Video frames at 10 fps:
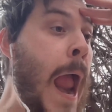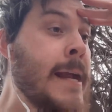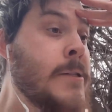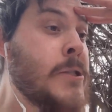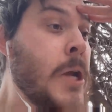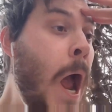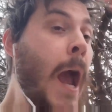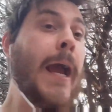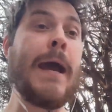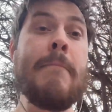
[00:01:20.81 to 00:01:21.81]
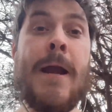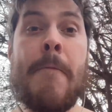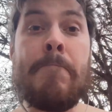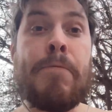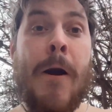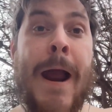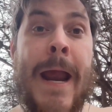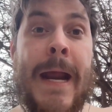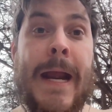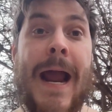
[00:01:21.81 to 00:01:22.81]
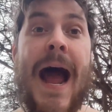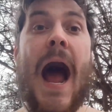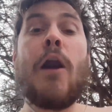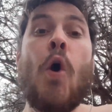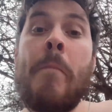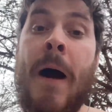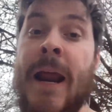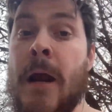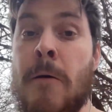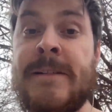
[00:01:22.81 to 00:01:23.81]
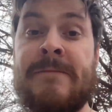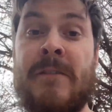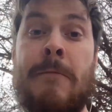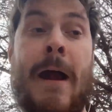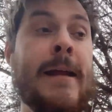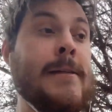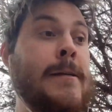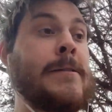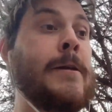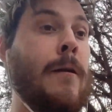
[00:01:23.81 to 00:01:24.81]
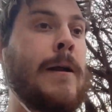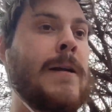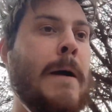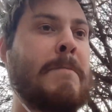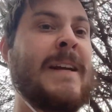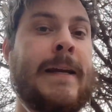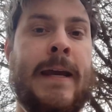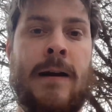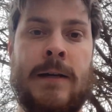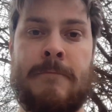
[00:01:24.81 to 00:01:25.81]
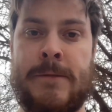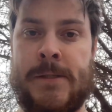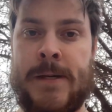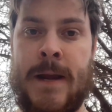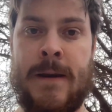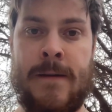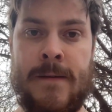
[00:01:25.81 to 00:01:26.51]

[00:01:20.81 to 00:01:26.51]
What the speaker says: range? Give me a break! I knew a buddy who was free range, still ended up in the killing machine.